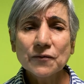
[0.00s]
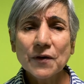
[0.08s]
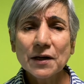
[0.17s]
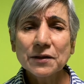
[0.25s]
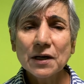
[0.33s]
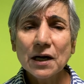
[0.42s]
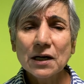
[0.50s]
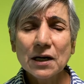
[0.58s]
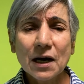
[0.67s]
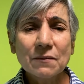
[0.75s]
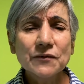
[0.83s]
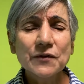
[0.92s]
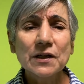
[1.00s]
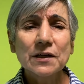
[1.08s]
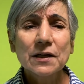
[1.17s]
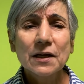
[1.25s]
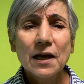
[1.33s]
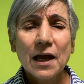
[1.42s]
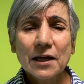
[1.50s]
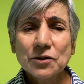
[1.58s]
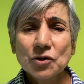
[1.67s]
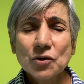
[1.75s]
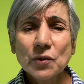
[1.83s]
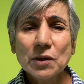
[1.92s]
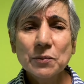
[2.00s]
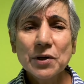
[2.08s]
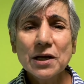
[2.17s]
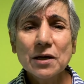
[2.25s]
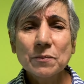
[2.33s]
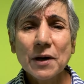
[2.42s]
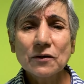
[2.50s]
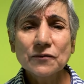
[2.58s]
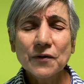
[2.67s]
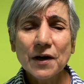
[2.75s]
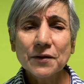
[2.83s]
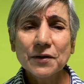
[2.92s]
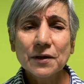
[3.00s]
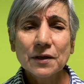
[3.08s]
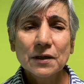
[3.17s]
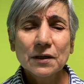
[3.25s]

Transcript: Father, a comfort, and you will bring about, Father,